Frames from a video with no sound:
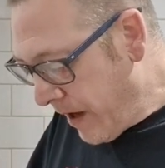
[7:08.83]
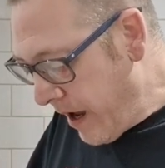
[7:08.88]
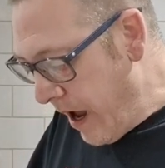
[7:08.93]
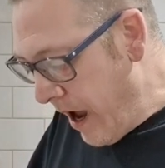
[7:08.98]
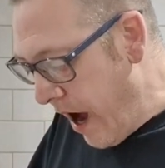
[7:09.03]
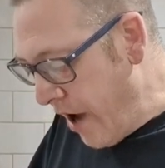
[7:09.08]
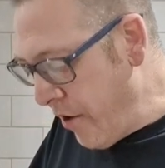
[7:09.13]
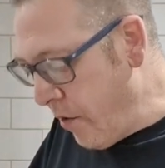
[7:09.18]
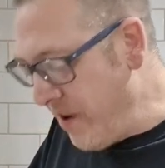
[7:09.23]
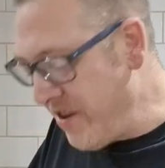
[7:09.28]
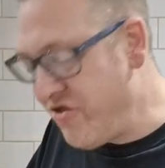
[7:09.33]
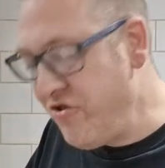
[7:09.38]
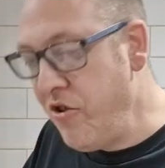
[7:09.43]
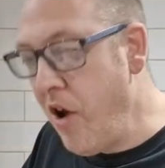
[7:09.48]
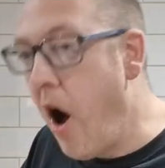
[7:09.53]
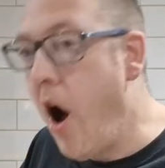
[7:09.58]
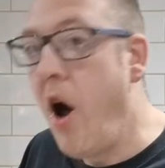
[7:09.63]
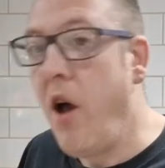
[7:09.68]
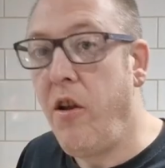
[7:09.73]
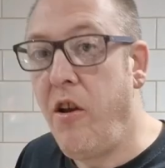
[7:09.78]
I know it's
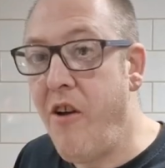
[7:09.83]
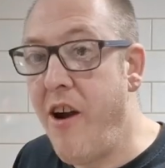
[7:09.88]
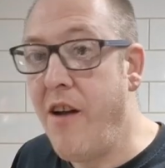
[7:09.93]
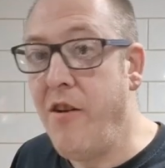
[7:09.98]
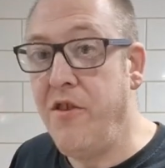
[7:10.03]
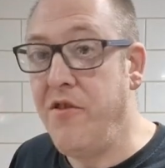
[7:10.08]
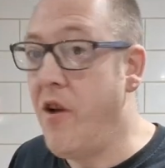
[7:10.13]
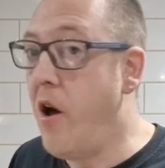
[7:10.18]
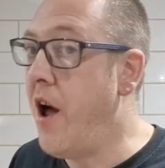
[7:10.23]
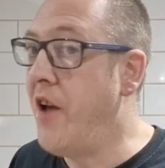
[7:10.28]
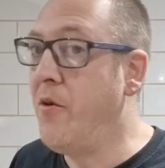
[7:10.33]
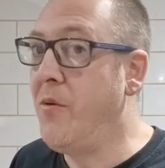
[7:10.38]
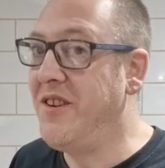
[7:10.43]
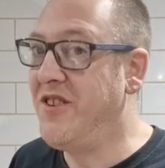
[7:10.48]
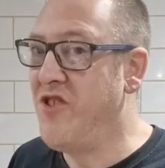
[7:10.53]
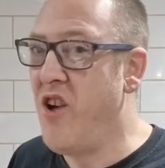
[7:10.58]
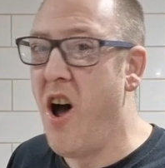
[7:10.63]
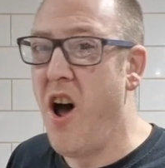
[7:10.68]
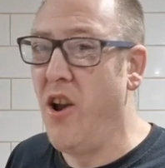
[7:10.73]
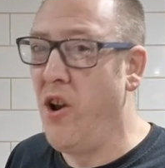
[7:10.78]
not a lot
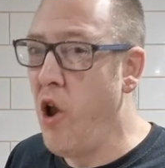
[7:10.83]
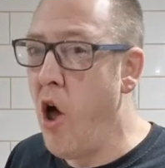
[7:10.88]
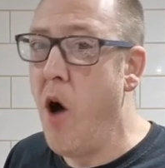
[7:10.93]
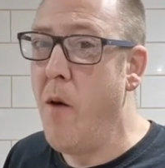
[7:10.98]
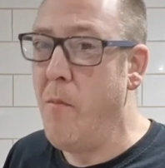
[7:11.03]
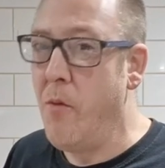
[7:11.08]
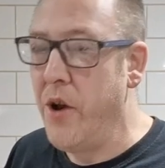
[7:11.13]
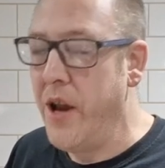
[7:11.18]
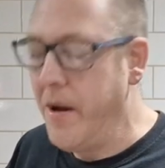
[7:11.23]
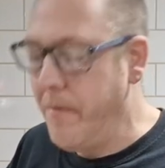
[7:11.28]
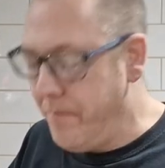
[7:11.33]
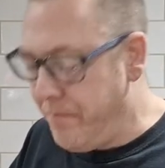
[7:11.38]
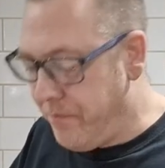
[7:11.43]
of money.